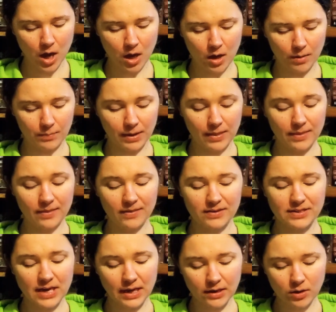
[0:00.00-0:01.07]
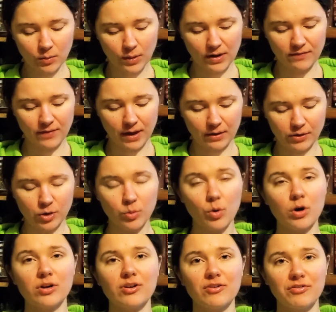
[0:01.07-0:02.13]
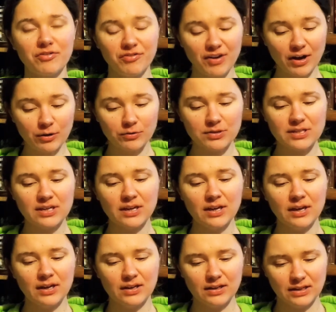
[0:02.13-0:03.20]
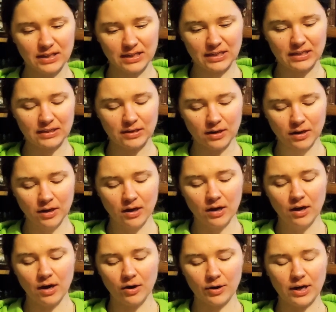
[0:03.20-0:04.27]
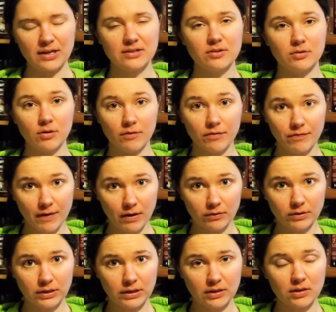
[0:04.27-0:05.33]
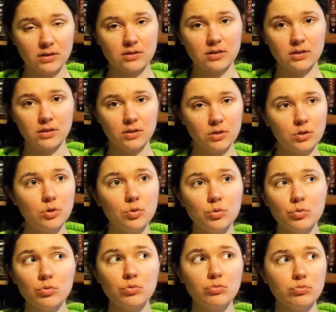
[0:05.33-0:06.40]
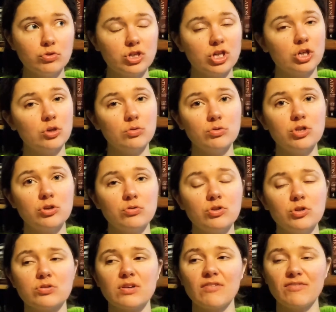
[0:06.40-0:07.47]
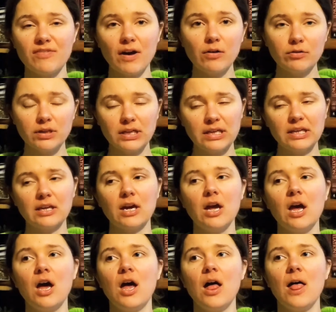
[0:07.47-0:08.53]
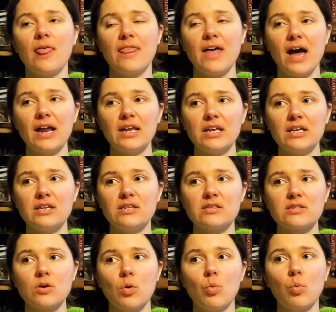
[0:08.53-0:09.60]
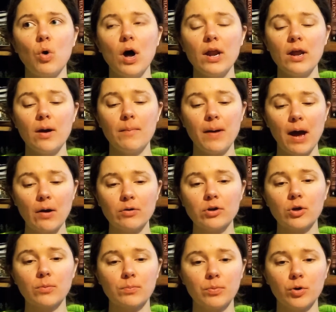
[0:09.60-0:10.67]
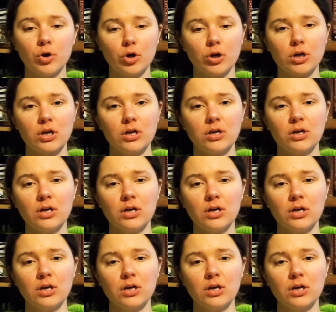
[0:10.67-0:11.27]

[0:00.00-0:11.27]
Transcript: Um, and then the takeaway value or your felt need. Okay, so your felt need is huge, huge, huge, huge. A felt need. That is what about your book